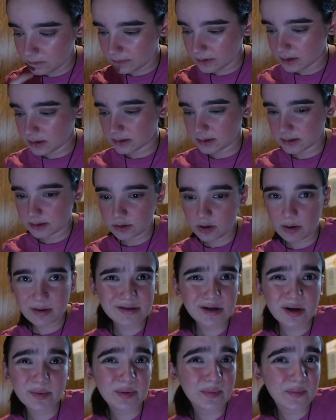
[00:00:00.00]
Because you
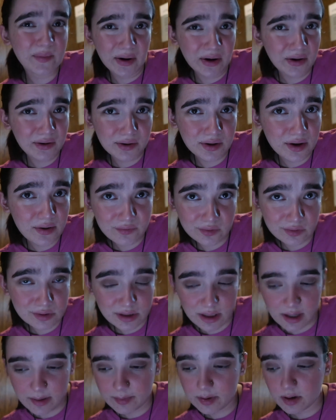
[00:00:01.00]
always gotta be prepared. You never know what's
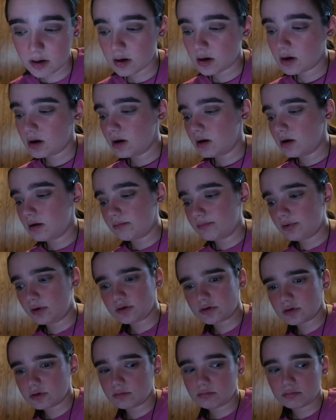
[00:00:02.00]
gonna happen. But
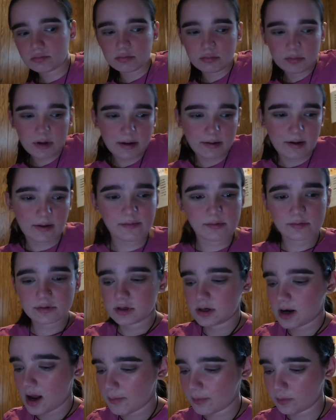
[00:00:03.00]
also, yeah, you never know what's
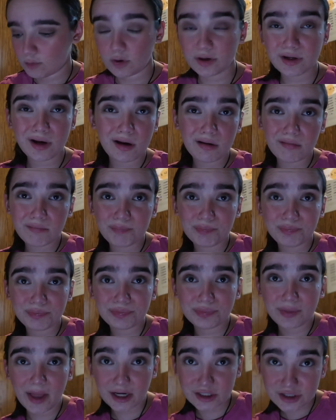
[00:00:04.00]
gonna happen. One year,
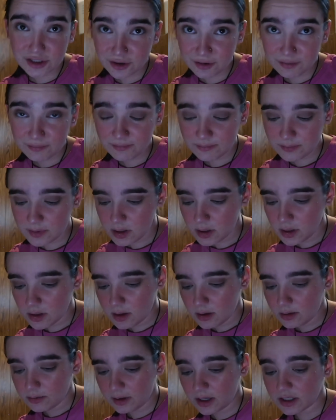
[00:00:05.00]
last year,
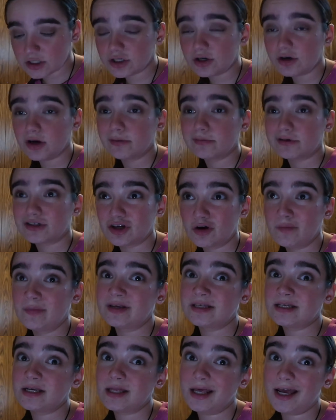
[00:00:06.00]
last year it was so
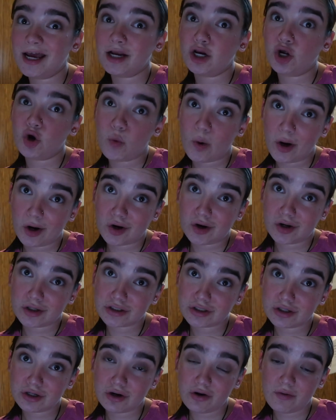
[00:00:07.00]
busy they had a choir
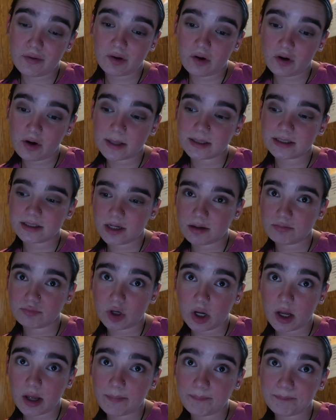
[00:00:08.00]
concert going on at the same
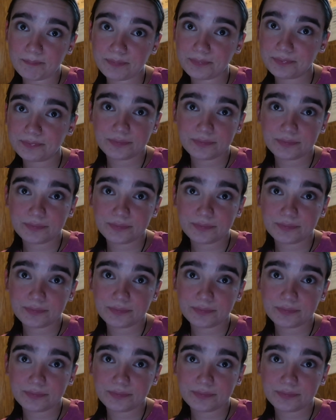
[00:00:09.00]
time.